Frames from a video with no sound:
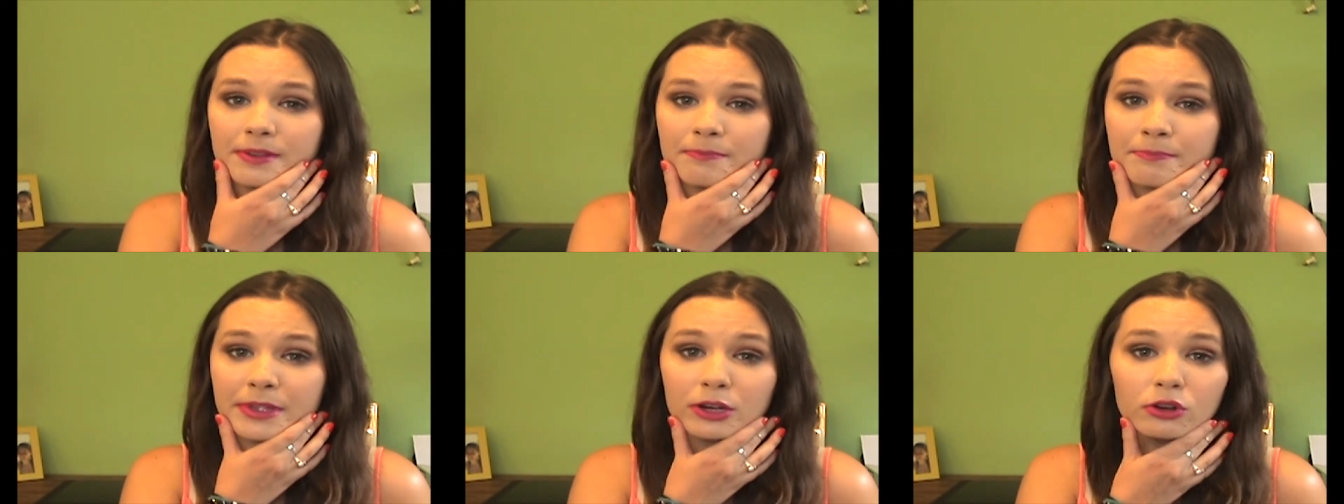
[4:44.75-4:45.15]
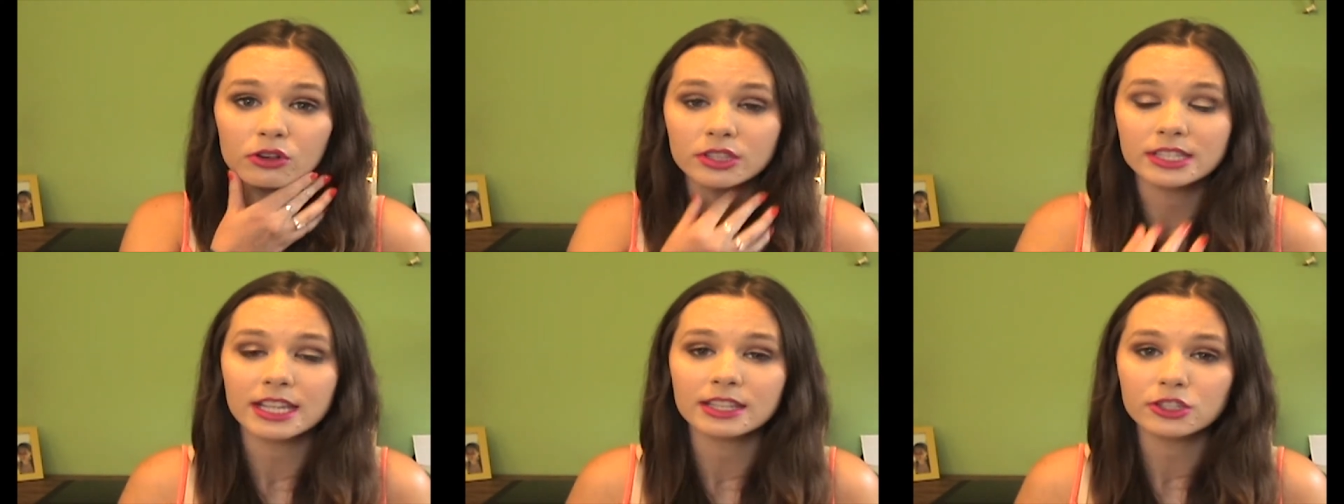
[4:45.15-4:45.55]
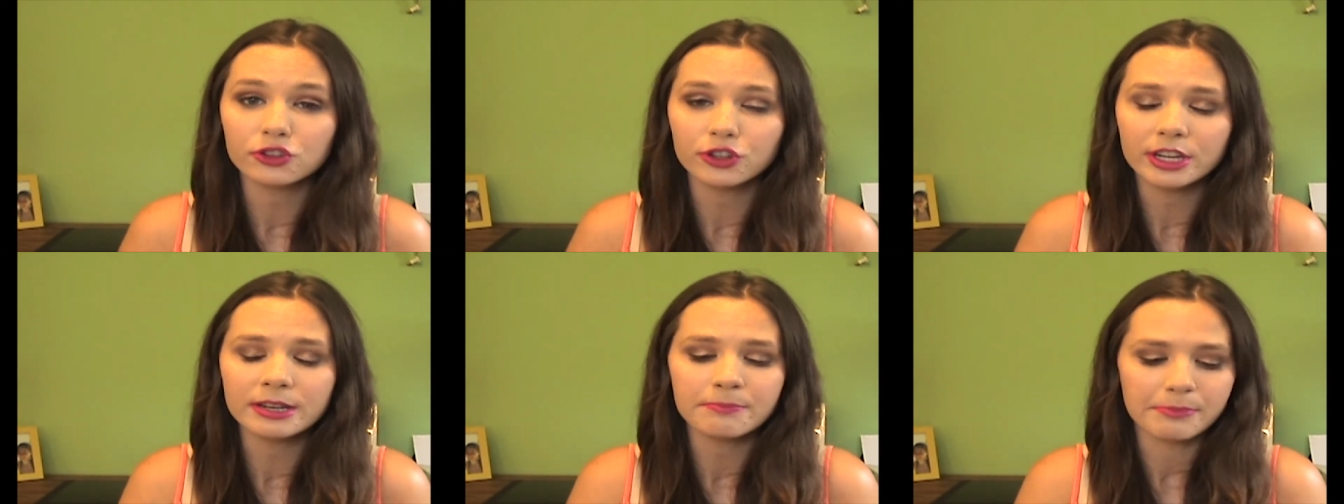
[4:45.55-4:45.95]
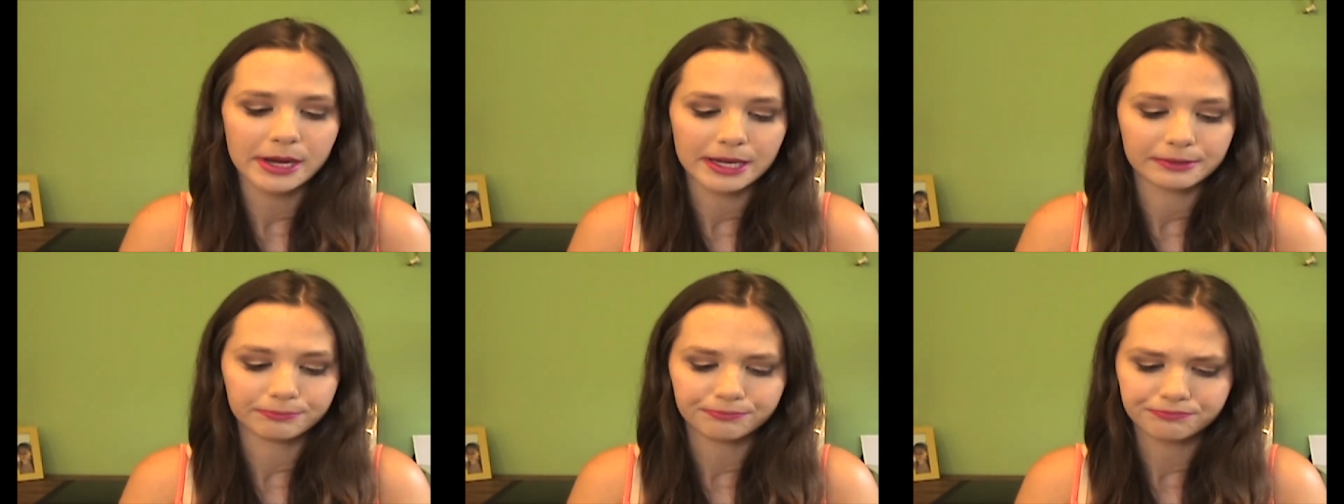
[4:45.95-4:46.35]
mineral sunscreen,
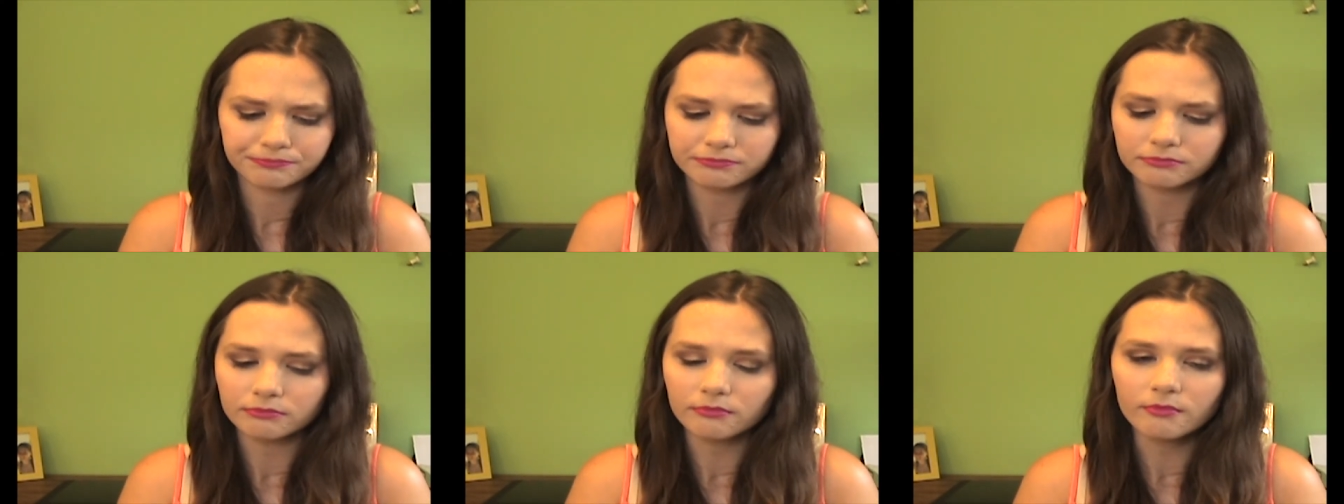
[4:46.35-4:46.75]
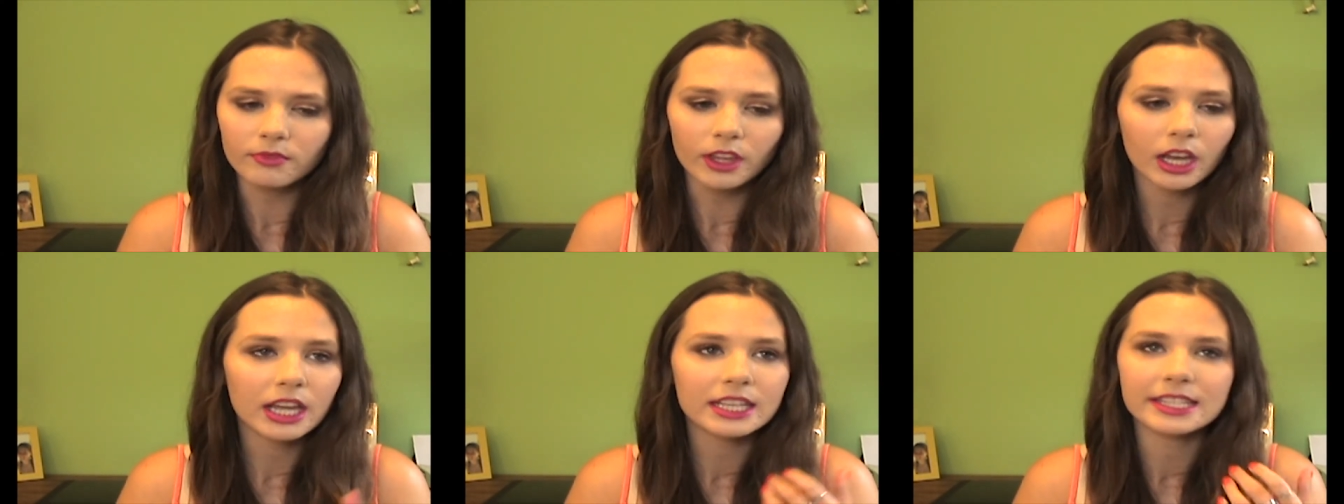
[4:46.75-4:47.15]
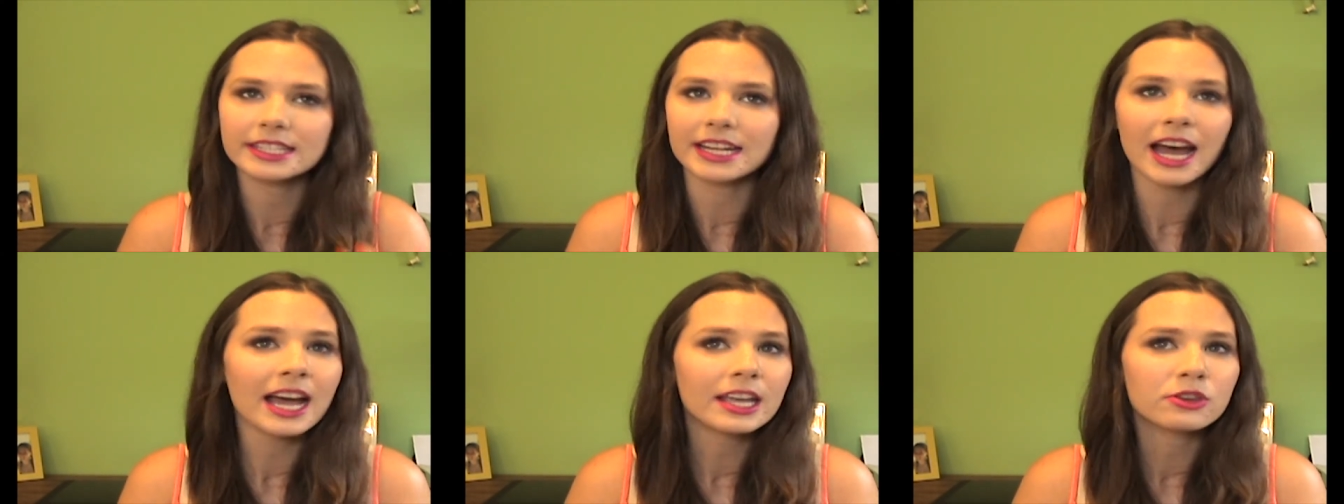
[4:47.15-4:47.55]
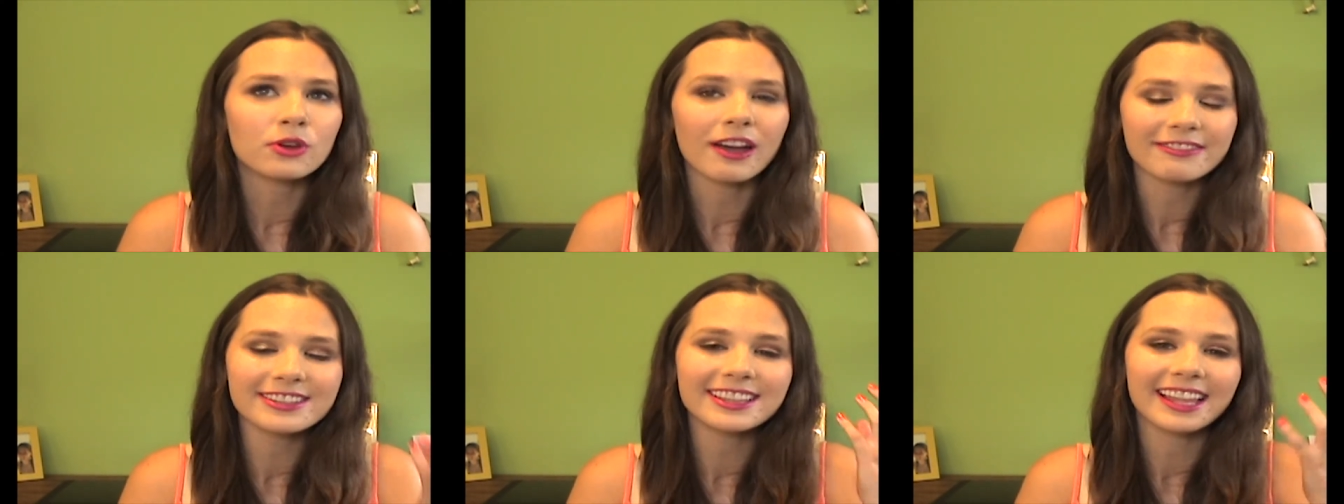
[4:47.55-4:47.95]
but it's not,
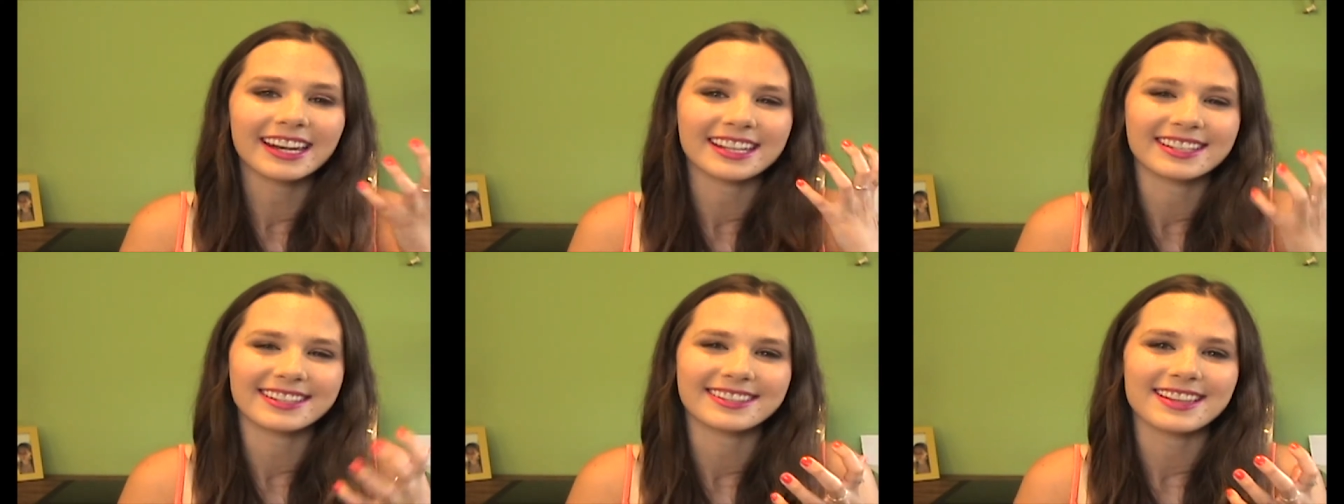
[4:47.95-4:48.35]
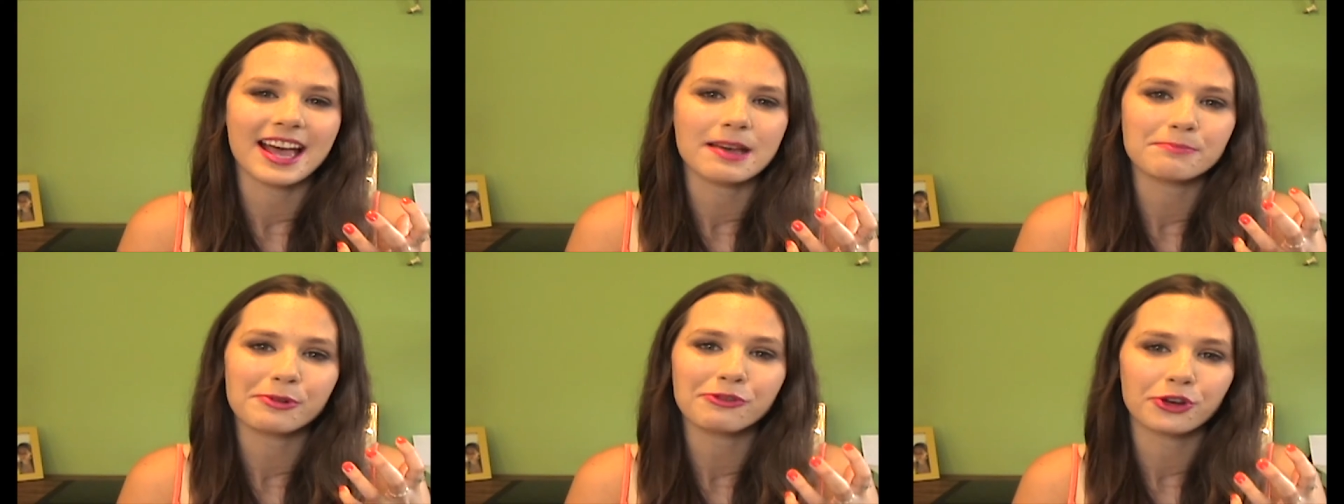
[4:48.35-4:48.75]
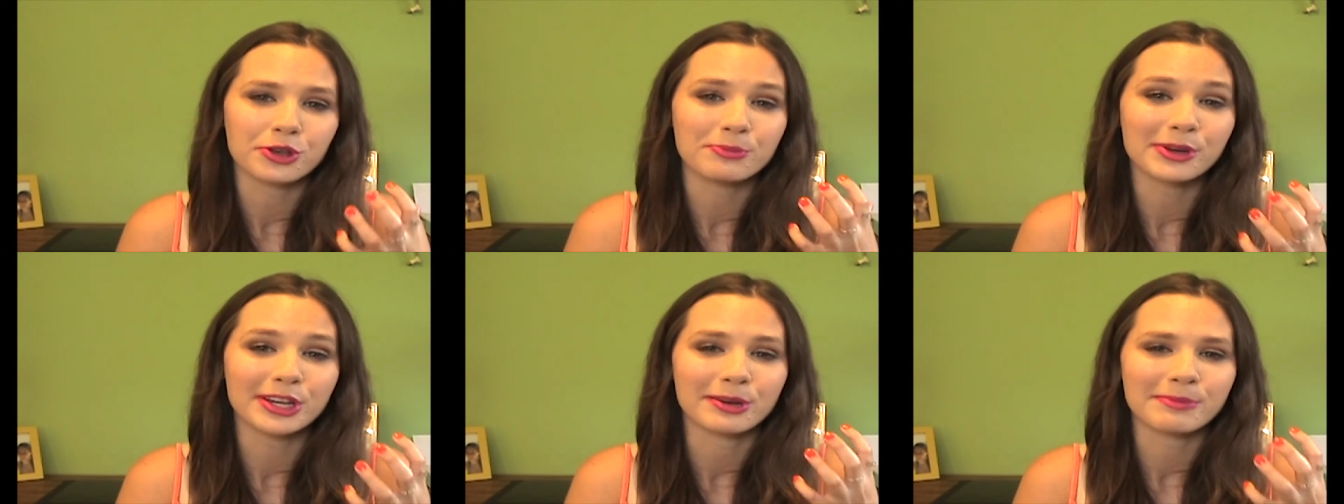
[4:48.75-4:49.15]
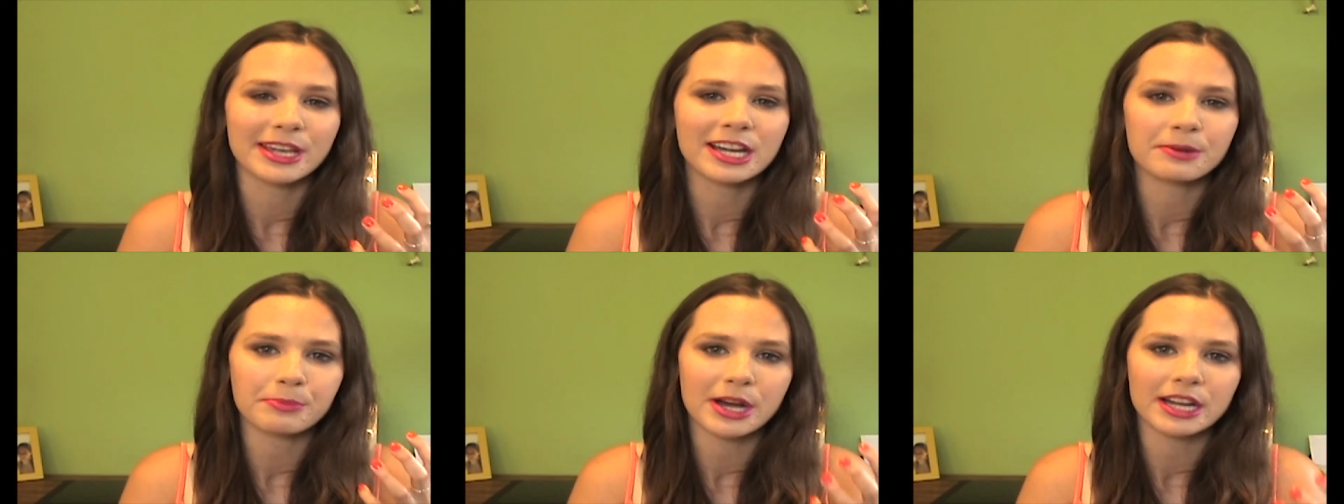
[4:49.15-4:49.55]
you have to let it set before you put your
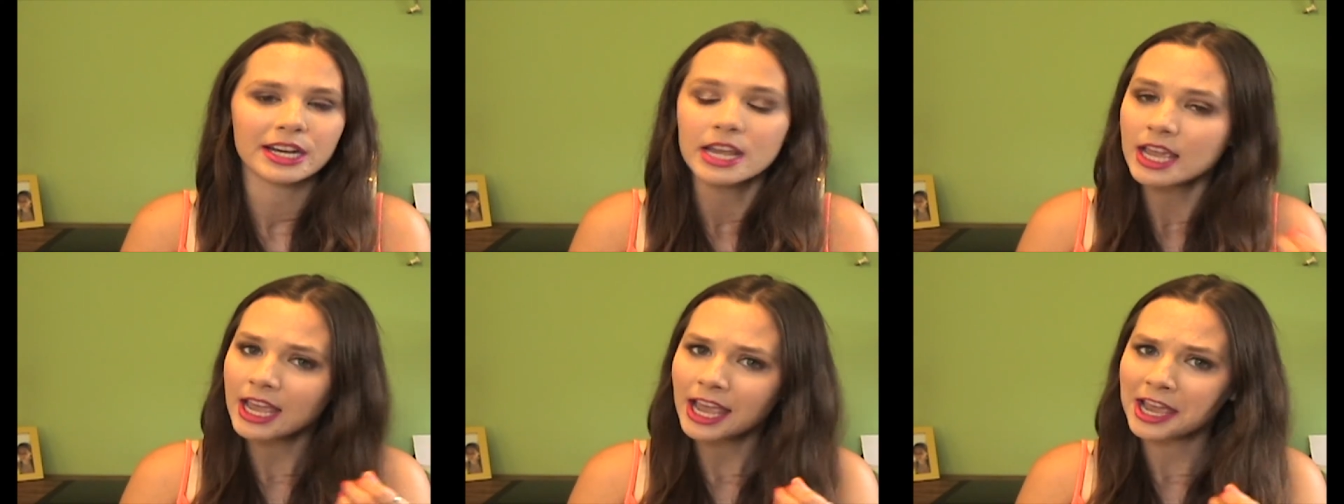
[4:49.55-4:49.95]
makeup on,